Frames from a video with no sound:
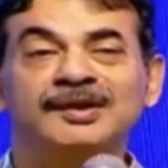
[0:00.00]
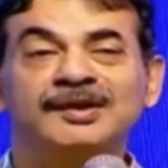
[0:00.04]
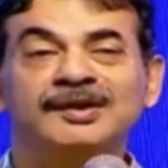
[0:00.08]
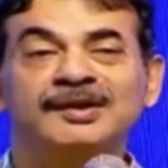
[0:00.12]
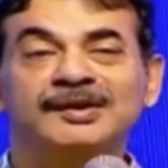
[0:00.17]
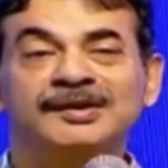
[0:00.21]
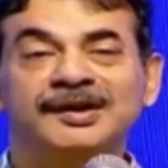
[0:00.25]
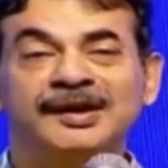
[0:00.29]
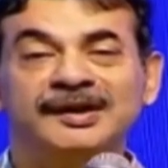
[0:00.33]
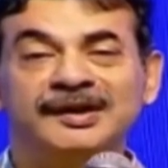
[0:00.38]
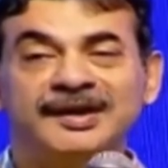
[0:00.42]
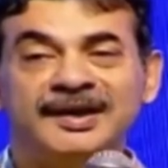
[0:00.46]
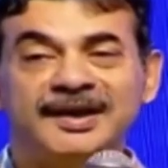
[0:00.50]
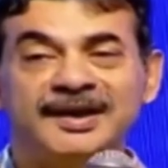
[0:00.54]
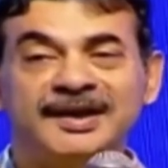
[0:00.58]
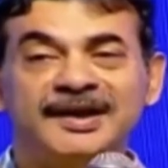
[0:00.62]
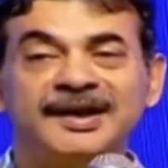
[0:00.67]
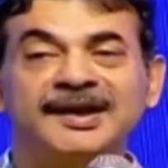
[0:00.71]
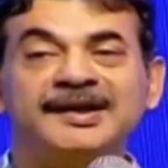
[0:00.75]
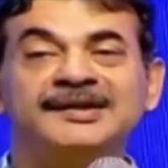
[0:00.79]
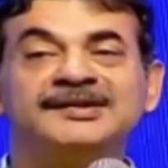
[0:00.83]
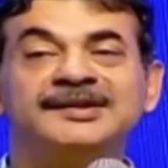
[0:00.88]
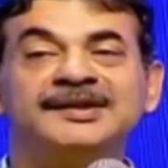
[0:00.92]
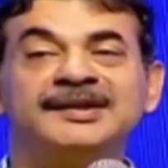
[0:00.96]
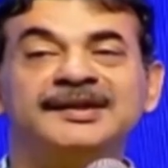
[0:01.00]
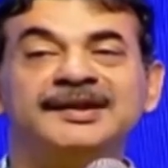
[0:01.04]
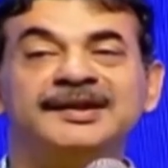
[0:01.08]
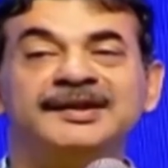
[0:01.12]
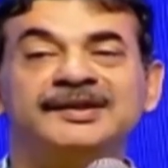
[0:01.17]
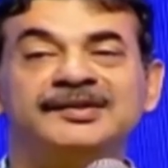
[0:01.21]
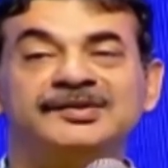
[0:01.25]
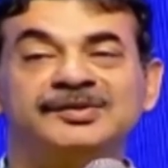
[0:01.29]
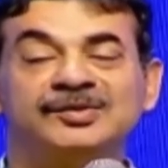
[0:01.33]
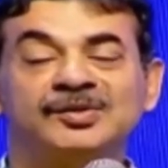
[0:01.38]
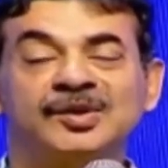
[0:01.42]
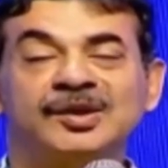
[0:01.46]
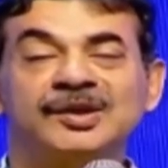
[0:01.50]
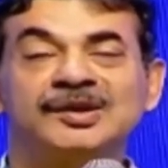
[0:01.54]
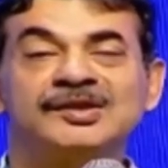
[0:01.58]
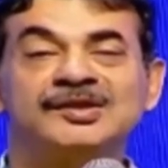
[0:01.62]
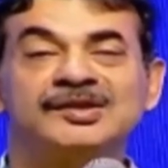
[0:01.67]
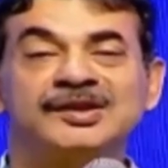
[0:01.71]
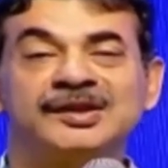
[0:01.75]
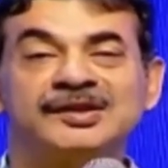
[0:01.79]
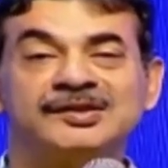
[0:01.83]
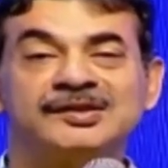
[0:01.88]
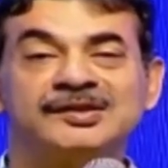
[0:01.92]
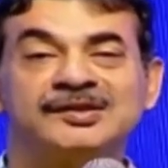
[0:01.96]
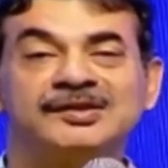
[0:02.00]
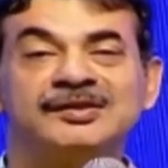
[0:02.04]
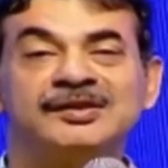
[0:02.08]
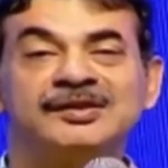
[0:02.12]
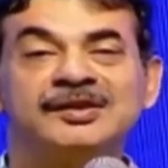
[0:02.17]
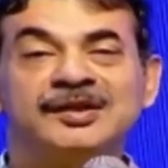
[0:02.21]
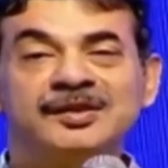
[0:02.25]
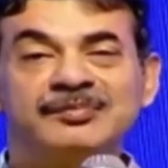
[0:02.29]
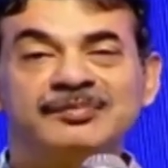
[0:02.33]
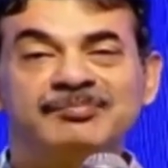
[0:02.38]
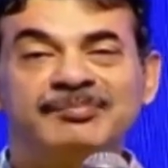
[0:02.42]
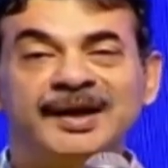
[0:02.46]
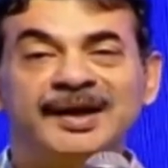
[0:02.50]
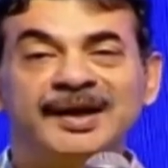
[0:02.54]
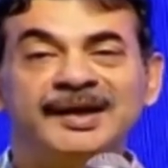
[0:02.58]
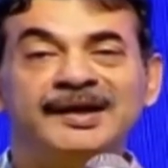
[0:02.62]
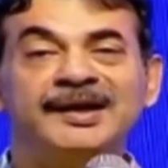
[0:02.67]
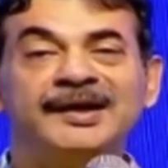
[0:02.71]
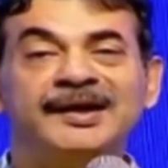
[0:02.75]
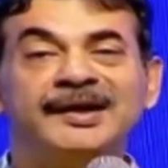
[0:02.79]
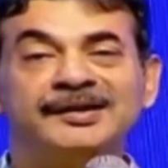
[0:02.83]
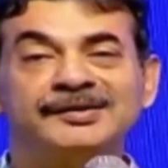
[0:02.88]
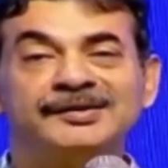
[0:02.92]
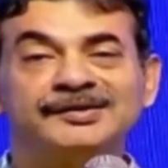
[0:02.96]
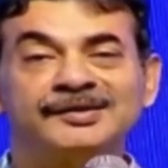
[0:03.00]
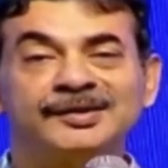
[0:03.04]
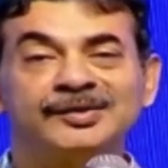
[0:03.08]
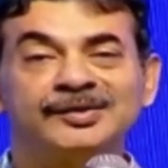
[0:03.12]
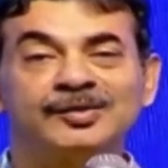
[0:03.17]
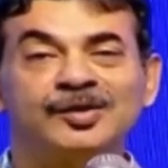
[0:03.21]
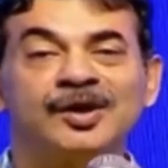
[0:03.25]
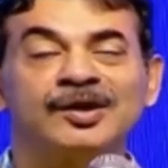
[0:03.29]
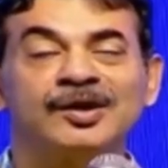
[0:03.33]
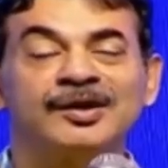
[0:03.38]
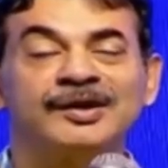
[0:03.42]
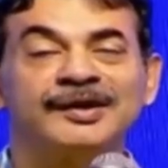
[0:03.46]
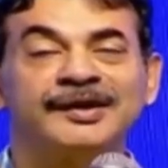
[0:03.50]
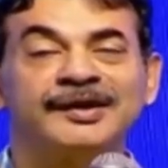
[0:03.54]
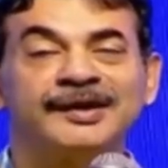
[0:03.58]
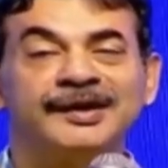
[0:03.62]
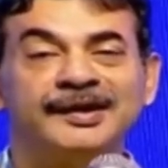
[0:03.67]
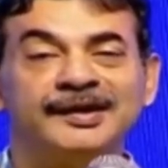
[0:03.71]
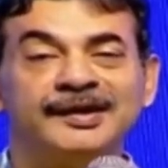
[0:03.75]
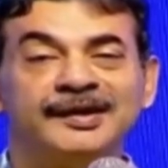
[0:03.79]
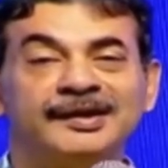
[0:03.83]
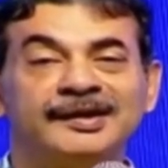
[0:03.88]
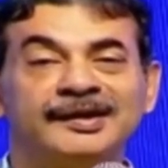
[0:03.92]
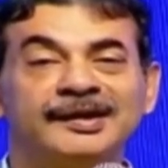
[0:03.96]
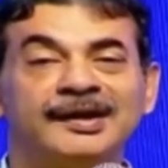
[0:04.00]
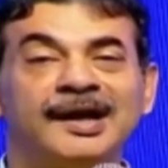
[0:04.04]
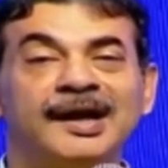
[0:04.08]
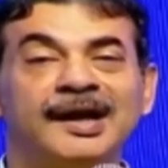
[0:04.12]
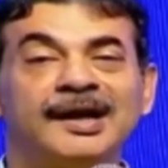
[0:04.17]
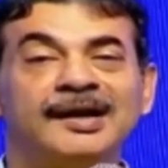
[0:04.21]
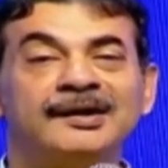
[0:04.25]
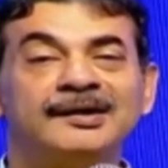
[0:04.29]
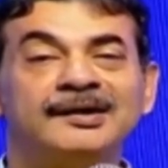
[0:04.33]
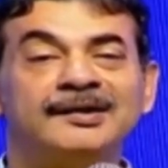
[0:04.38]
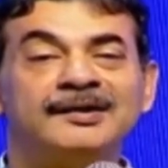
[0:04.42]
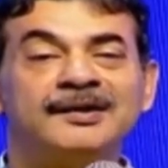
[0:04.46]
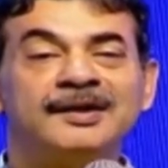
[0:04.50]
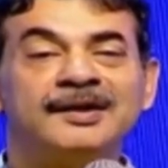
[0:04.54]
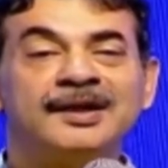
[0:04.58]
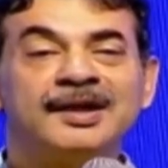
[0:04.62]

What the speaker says: that AI city is not just buildings and concrete and land.